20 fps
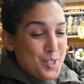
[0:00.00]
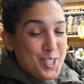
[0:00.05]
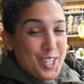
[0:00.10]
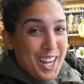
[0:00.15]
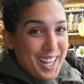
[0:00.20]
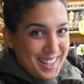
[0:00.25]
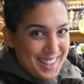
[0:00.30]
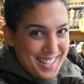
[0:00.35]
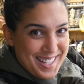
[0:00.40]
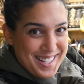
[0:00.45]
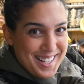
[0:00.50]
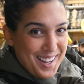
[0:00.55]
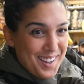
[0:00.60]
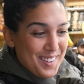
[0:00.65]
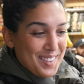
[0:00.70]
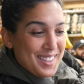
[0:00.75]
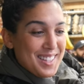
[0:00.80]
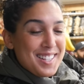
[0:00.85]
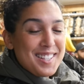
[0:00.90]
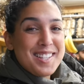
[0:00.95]
Check this
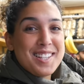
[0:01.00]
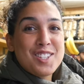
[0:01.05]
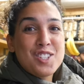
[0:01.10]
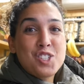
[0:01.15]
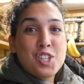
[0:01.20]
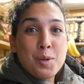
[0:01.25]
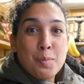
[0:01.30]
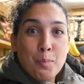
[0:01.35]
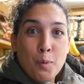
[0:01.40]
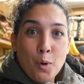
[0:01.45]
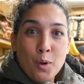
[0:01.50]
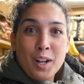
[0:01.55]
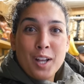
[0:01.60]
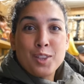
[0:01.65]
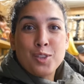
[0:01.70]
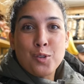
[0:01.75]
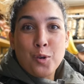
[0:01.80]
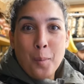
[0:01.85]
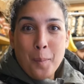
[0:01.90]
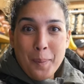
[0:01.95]
out, this is
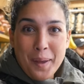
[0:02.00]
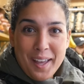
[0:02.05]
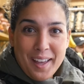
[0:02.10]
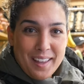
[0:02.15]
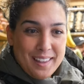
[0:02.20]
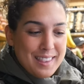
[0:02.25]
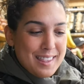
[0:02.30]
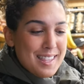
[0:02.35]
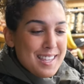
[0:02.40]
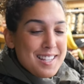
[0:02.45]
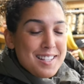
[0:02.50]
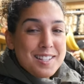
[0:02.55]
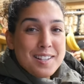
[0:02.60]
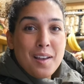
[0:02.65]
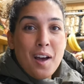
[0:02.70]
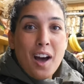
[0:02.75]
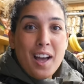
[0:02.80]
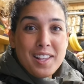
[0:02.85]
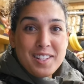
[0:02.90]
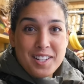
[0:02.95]
cipolla tropea. This
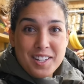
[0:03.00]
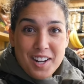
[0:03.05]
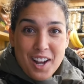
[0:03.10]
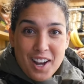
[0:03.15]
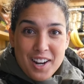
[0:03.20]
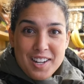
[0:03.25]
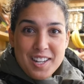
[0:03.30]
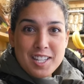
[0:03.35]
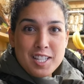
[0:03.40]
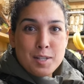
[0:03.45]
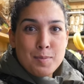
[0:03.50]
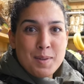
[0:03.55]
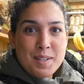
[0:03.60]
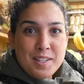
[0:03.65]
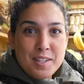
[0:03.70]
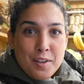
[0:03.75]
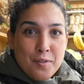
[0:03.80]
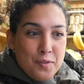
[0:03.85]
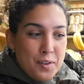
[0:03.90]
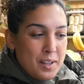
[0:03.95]
is an onion
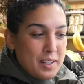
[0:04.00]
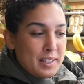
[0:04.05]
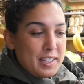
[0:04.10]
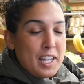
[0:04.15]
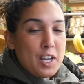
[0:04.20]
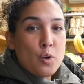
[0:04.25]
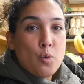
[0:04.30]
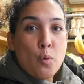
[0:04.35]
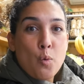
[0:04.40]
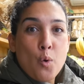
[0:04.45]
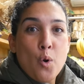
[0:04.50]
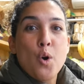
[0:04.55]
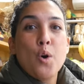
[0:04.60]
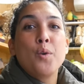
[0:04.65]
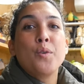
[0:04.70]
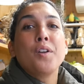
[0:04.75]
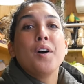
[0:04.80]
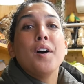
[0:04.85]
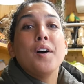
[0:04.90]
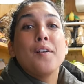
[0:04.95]
specifically
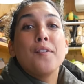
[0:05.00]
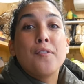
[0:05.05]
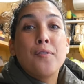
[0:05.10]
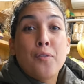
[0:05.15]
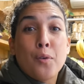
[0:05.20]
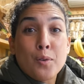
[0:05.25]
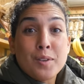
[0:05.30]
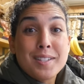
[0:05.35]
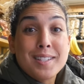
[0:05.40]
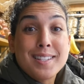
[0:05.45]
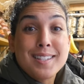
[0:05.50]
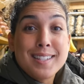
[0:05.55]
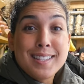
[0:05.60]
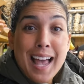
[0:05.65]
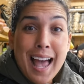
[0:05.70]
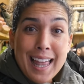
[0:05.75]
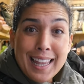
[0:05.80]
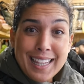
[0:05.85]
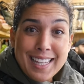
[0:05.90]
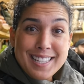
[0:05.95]
grown for
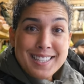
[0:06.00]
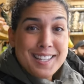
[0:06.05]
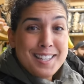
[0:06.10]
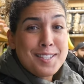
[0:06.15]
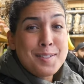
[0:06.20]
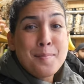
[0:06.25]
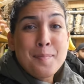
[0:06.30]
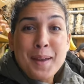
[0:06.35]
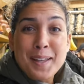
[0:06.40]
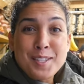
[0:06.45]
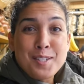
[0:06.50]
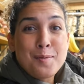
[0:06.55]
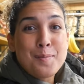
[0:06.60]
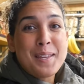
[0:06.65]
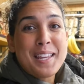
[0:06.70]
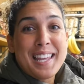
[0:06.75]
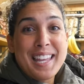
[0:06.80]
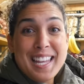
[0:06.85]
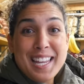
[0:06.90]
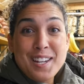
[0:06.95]
salads. It's meant to
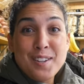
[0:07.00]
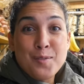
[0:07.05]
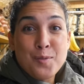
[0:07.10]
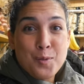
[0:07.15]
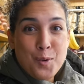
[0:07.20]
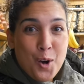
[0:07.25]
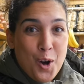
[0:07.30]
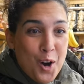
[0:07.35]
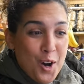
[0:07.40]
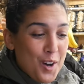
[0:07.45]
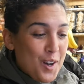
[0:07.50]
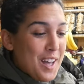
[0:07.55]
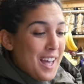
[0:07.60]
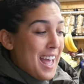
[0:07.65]
be eaten raw,